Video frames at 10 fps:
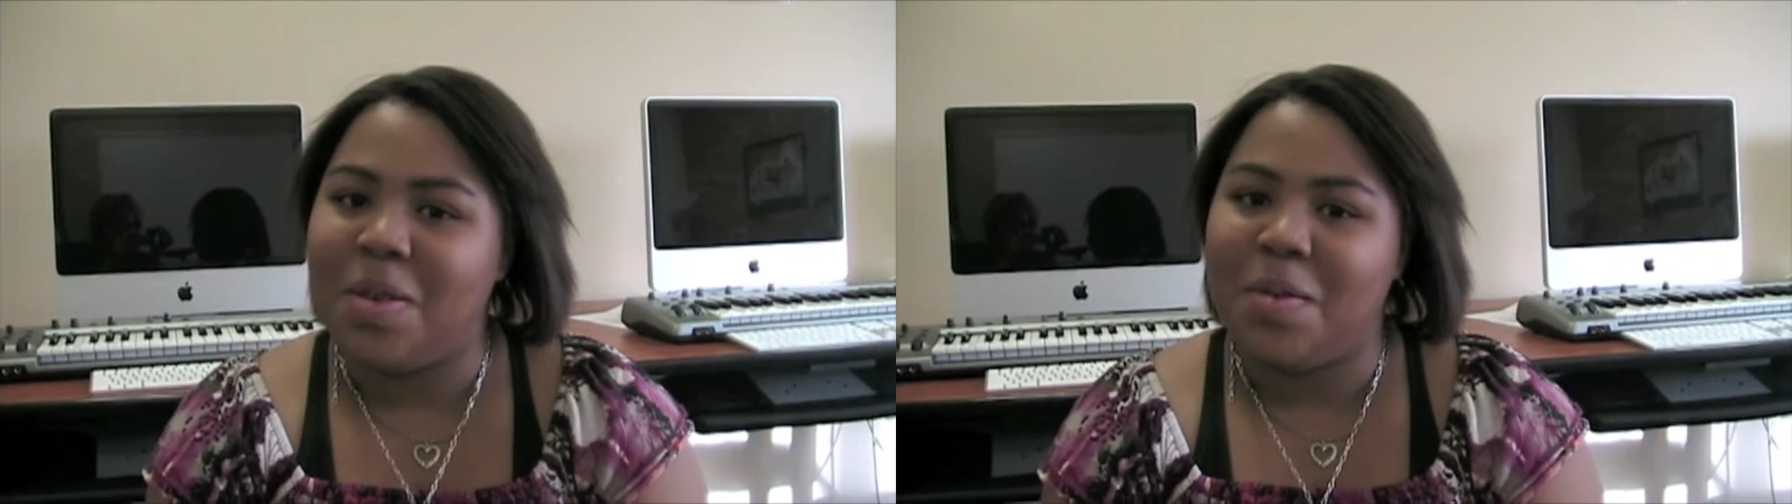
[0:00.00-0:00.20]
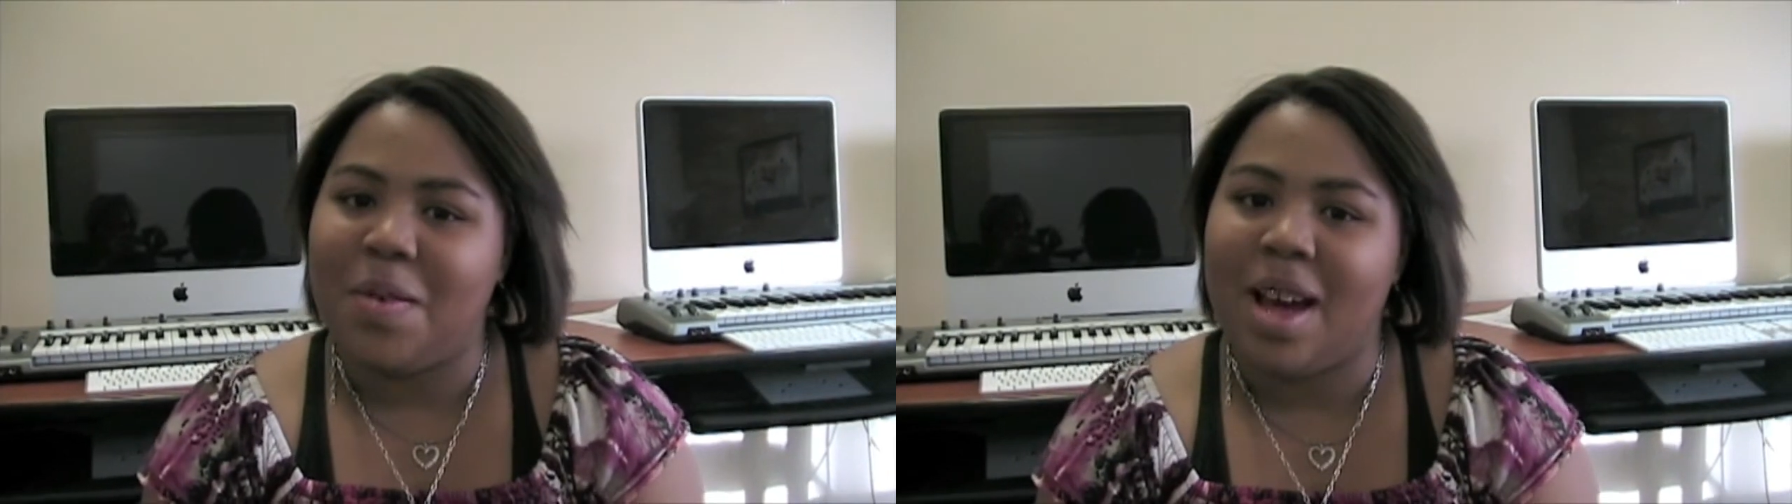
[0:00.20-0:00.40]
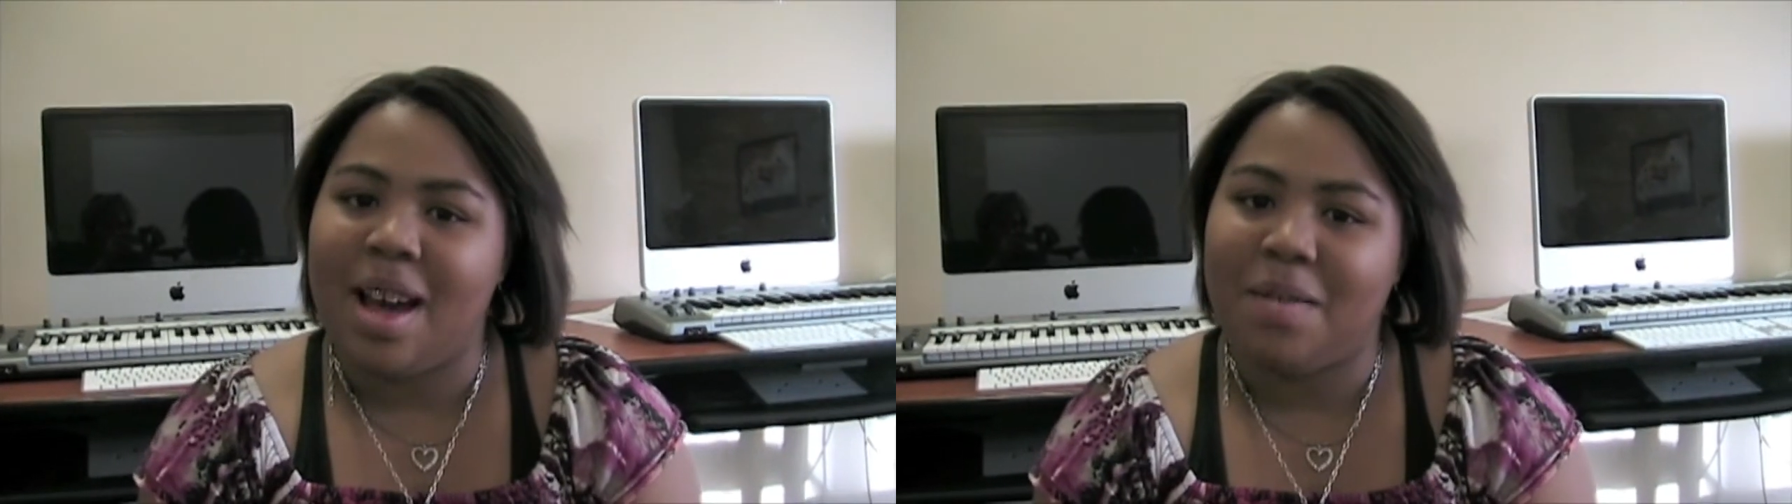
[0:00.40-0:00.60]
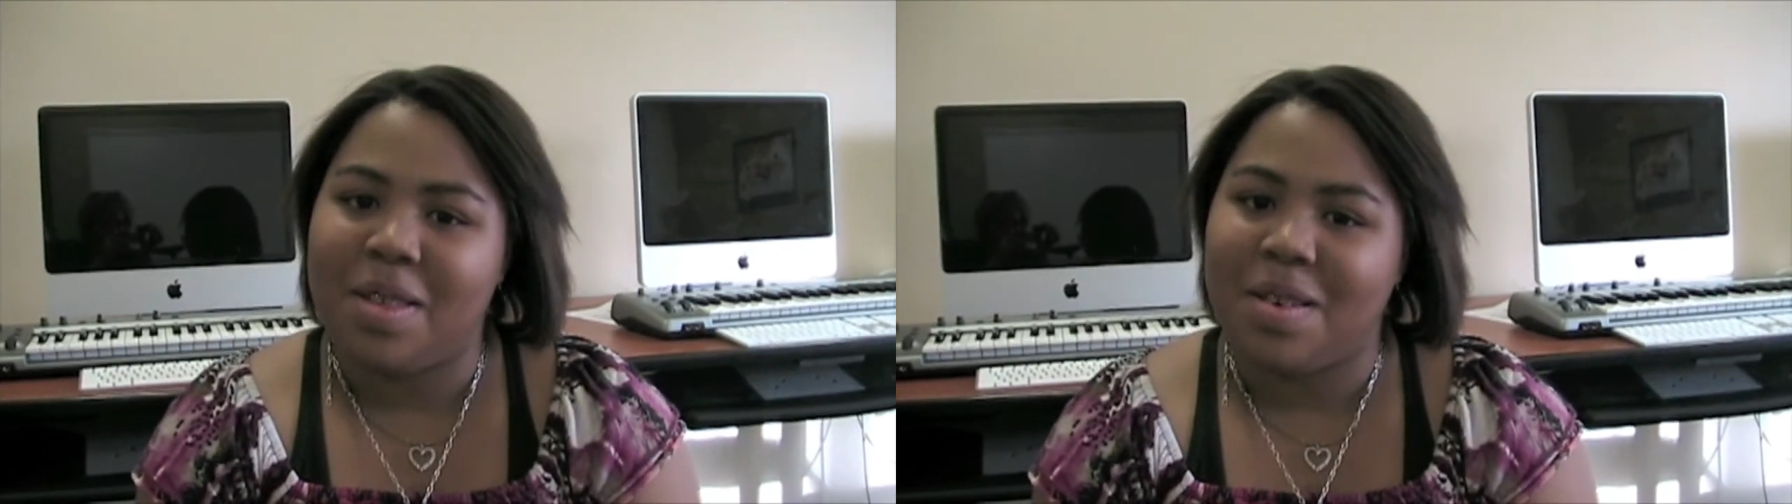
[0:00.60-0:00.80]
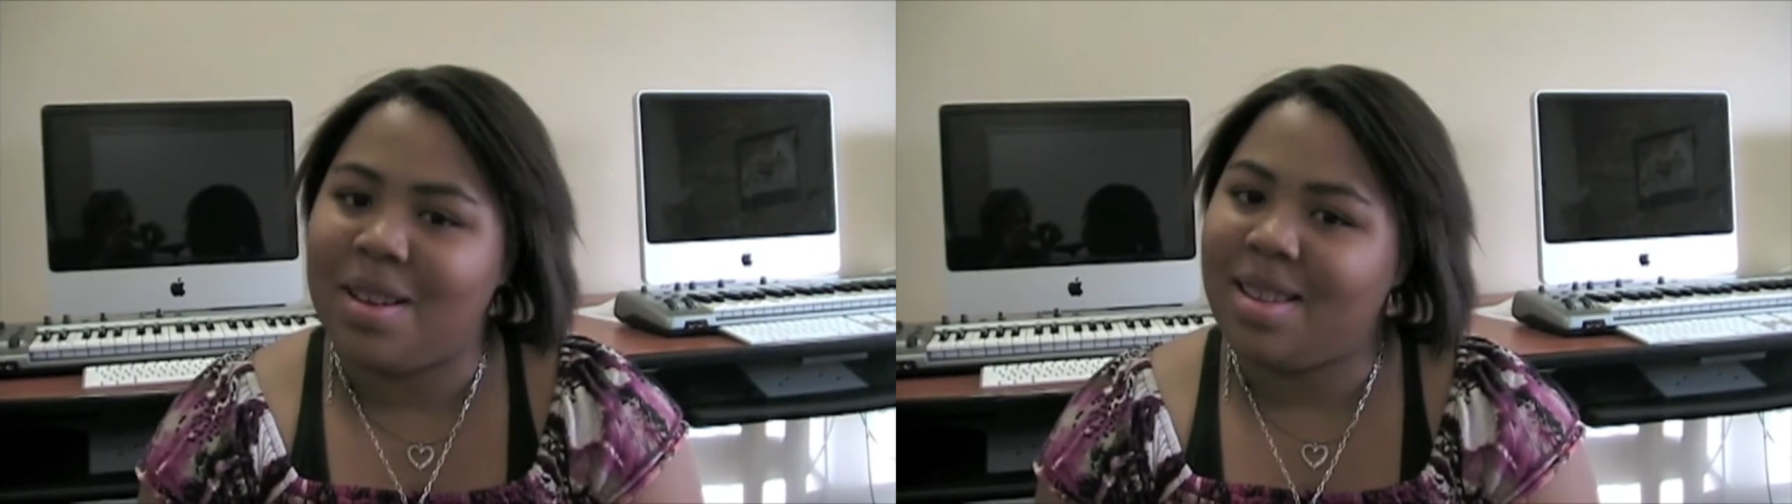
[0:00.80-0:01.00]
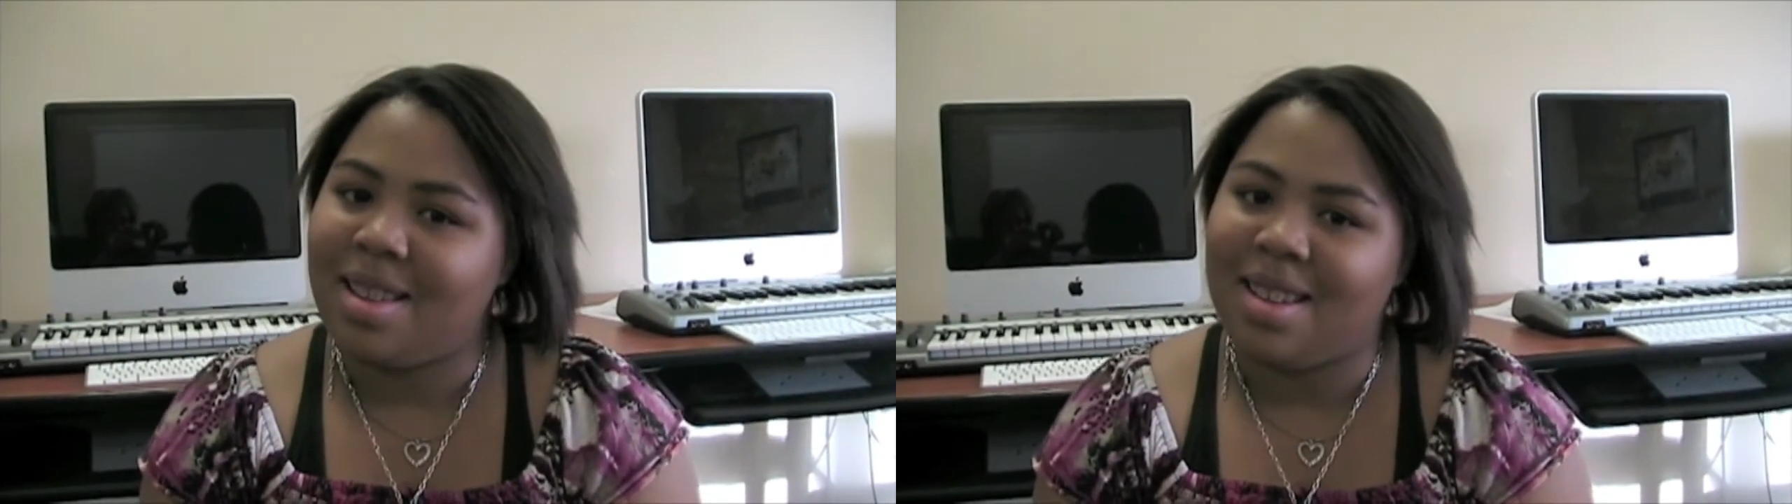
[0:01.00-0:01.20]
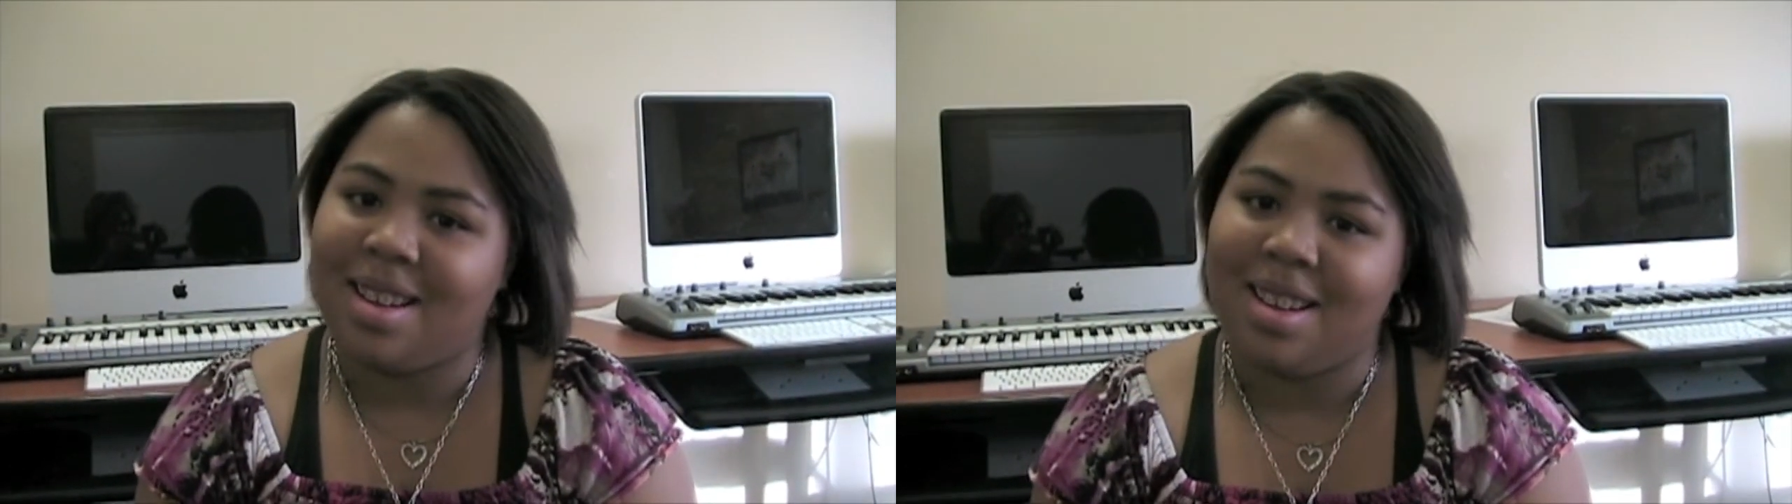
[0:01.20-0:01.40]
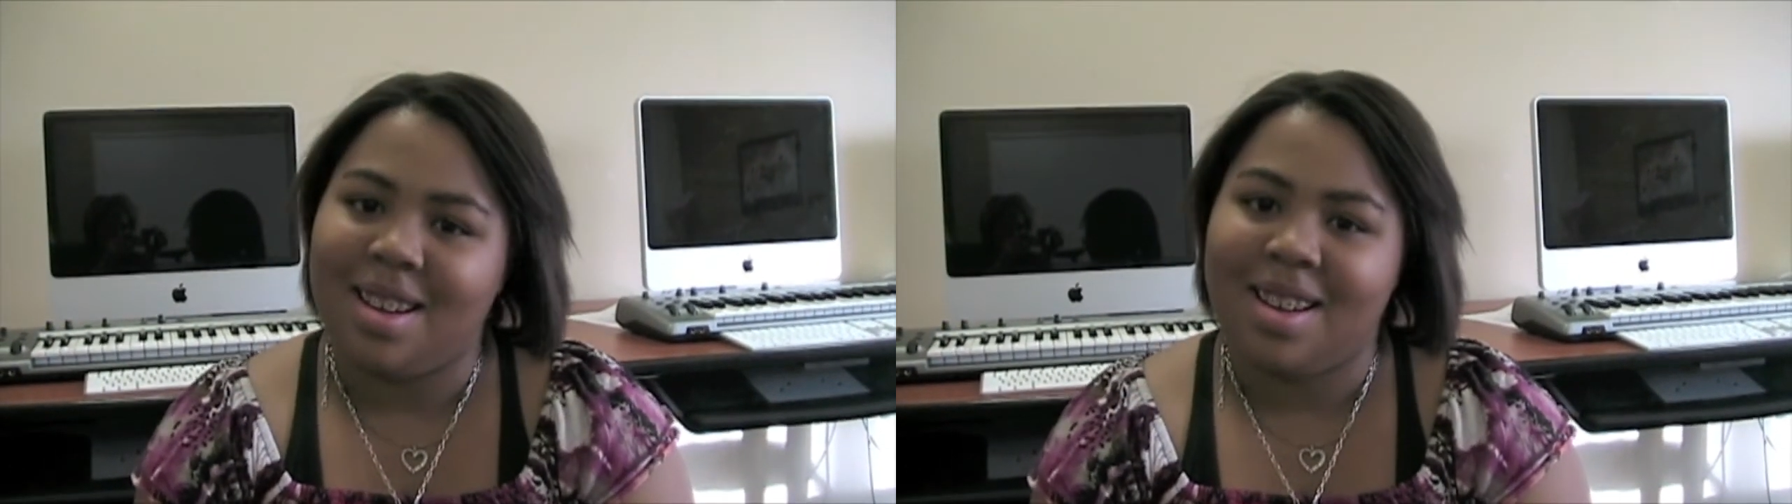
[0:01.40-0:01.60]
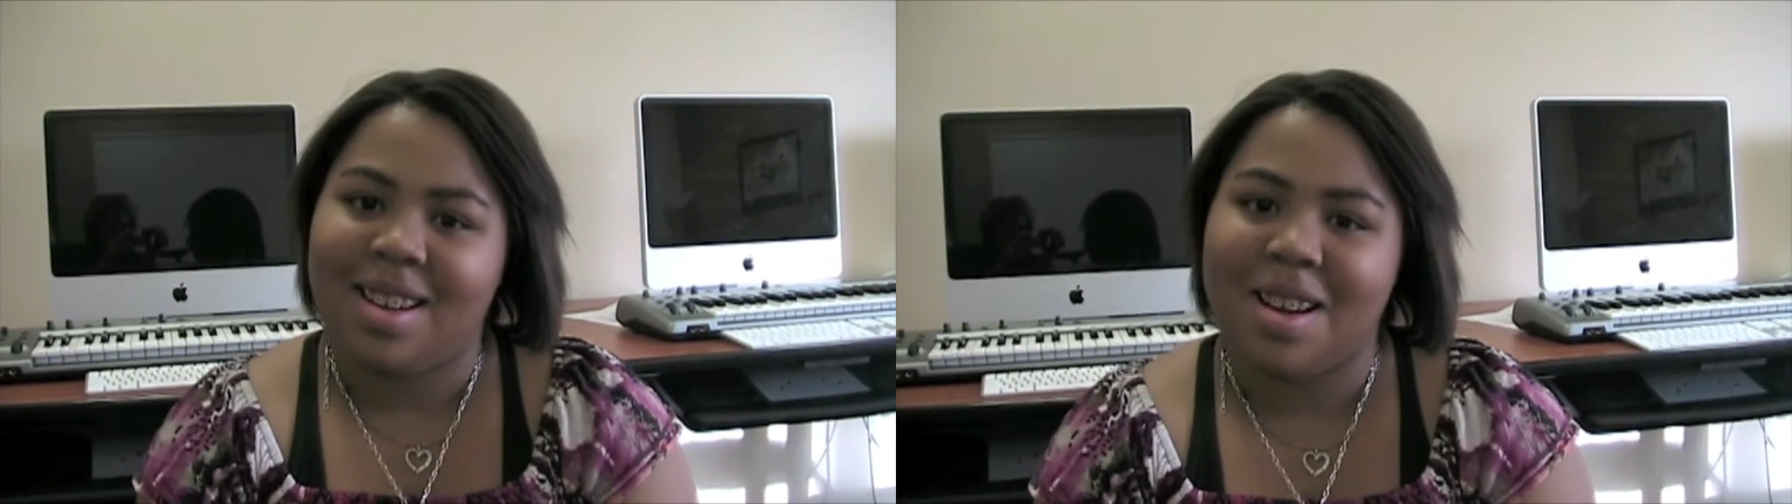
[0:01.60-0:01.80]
you have a choice to